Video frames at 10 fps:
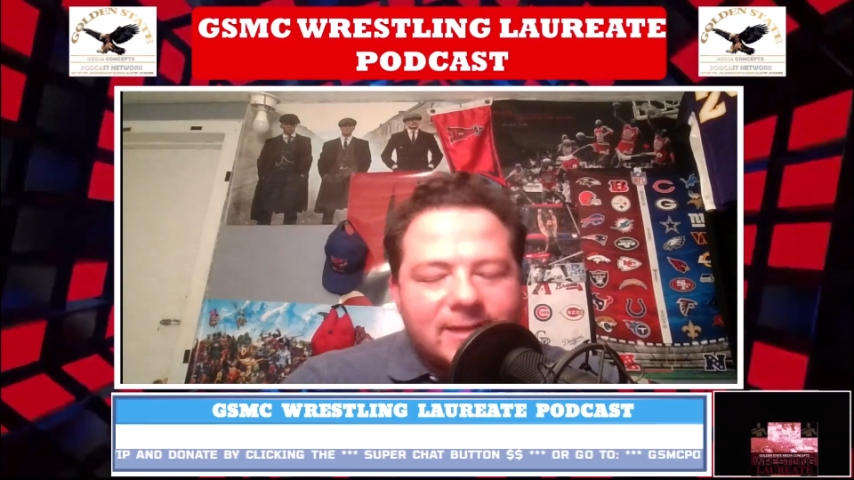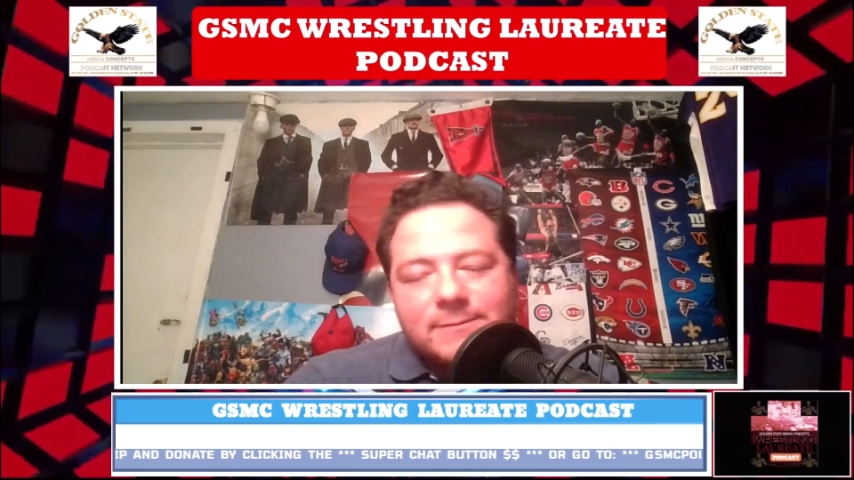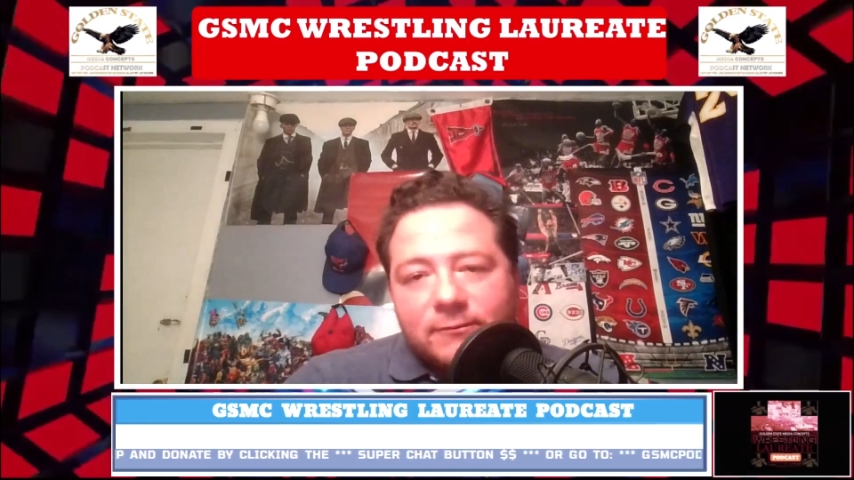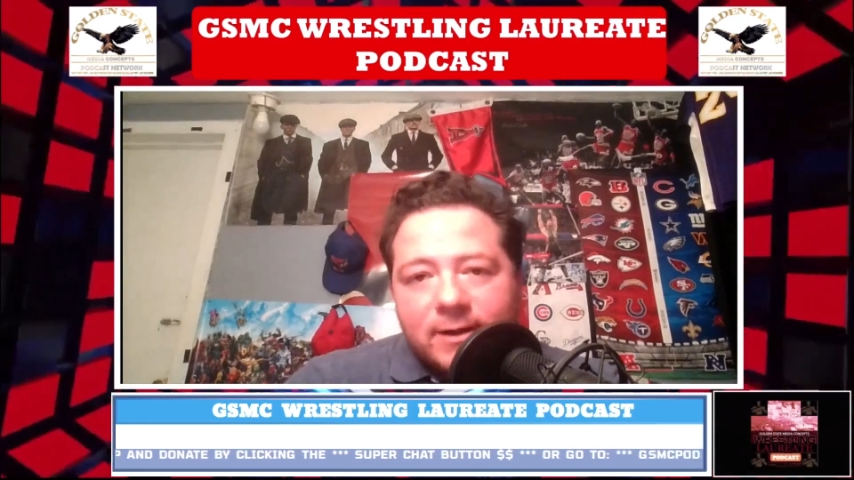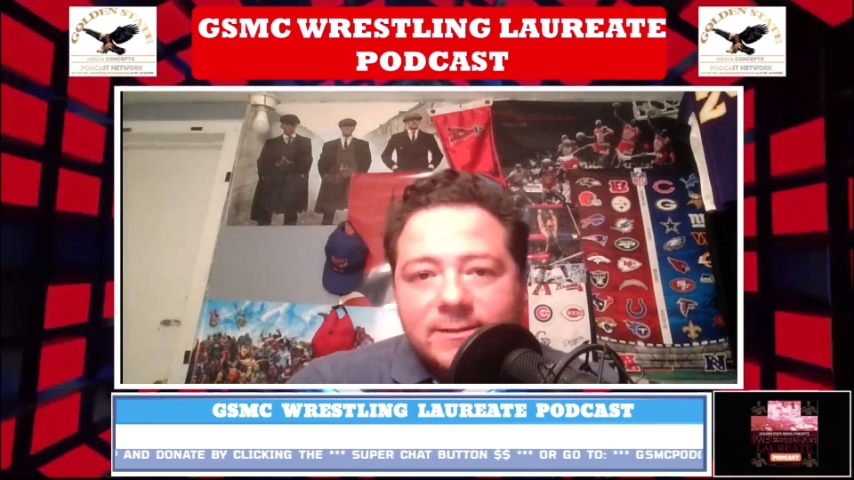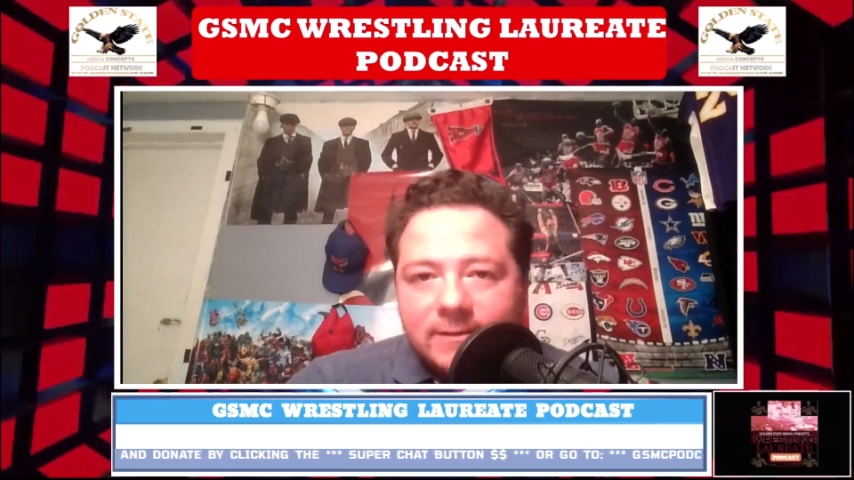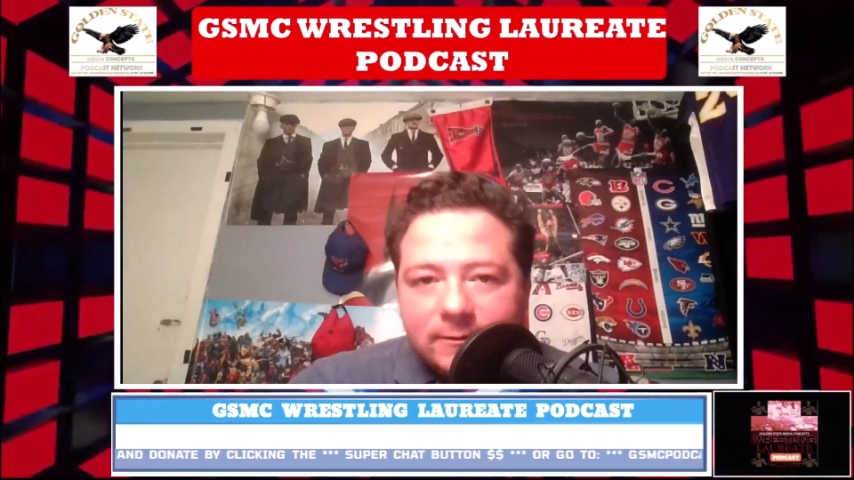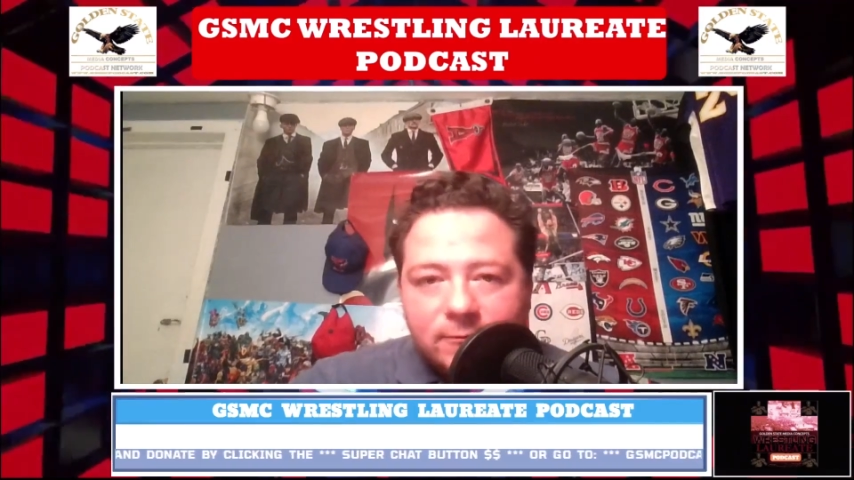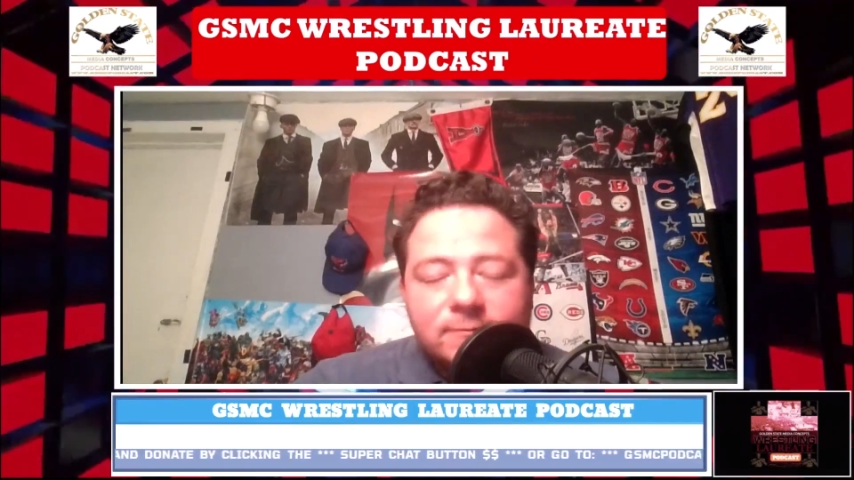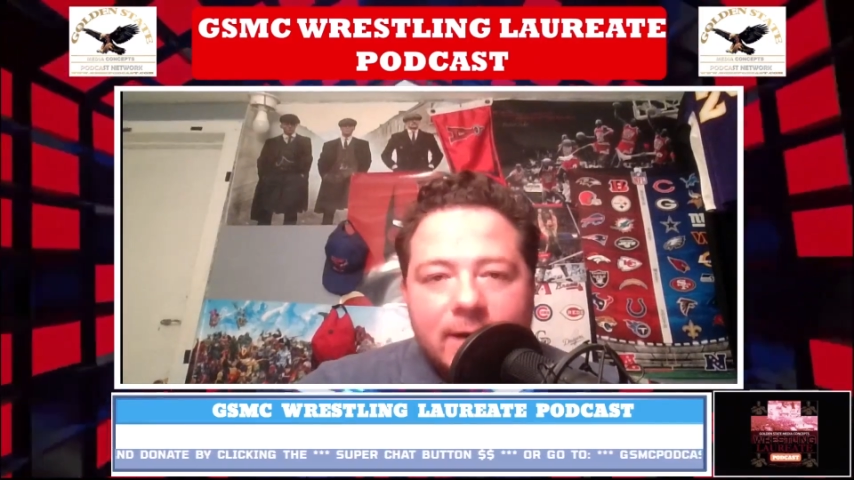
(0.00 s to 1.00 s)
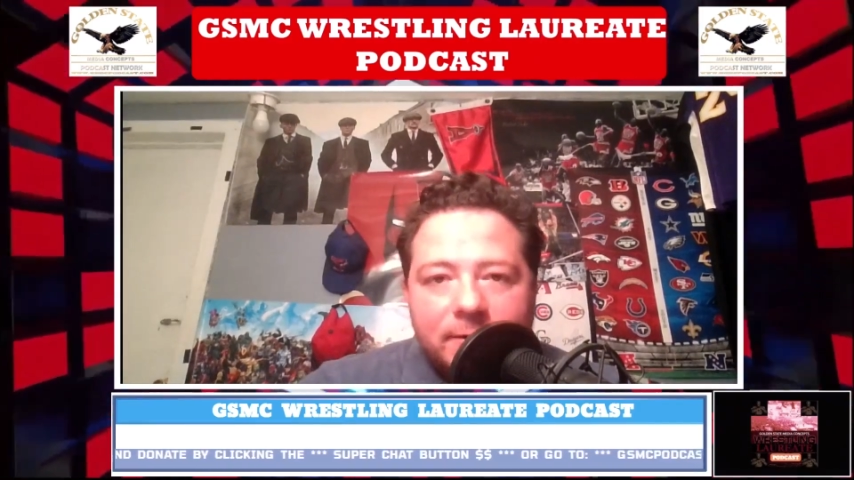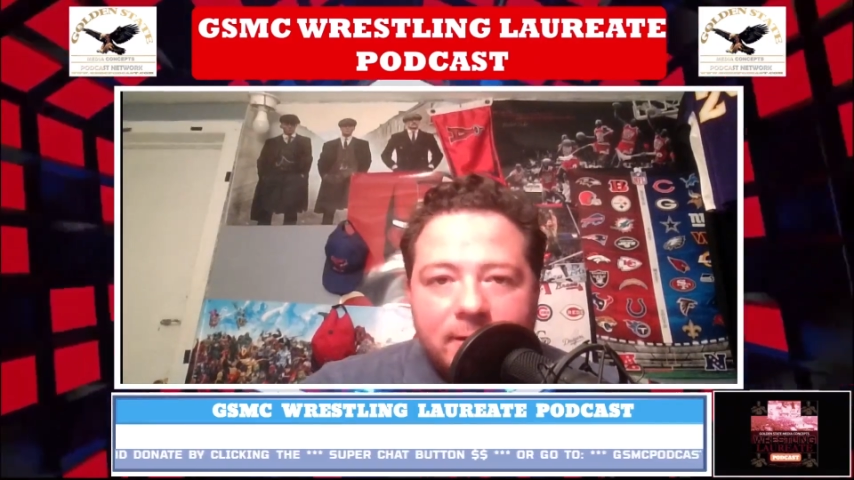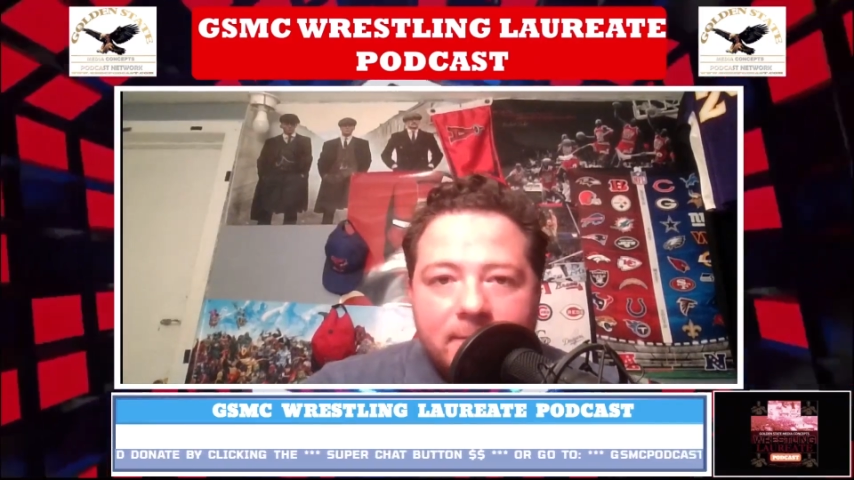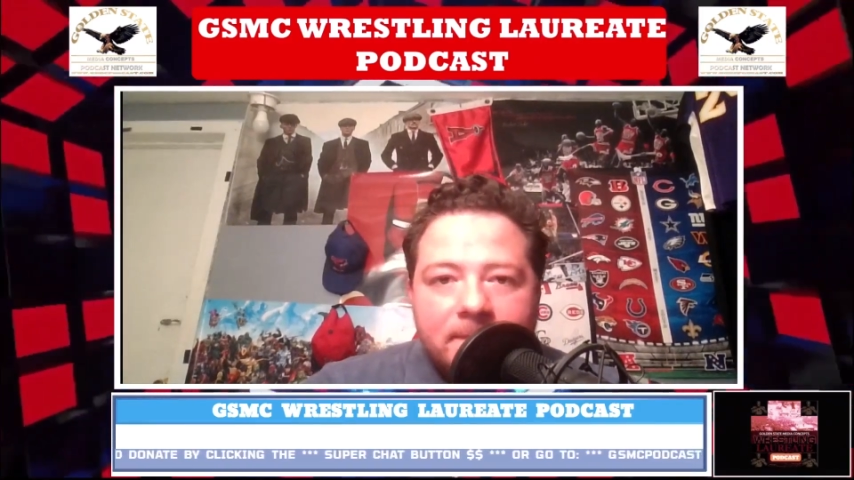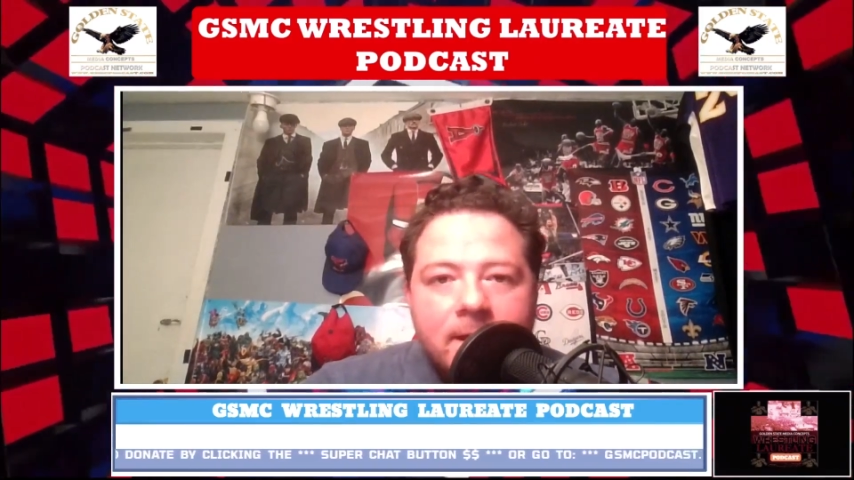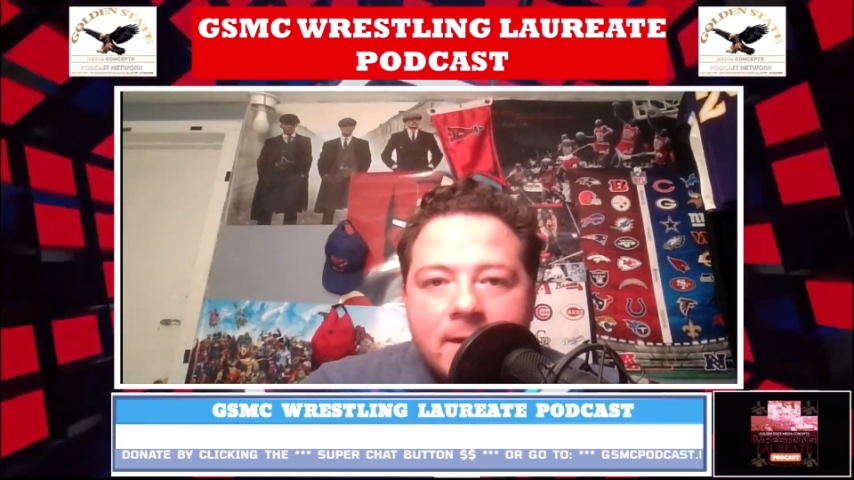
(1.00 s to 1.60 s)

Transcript: is my wrestling news roundup.